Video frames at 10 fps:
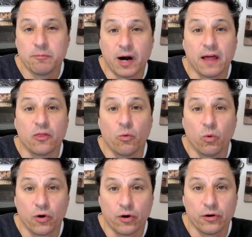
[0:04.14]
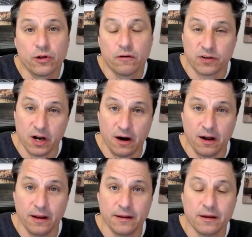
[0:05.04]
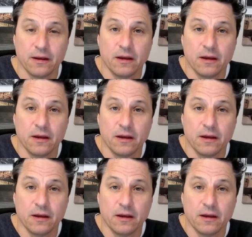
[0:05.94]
by the word of God.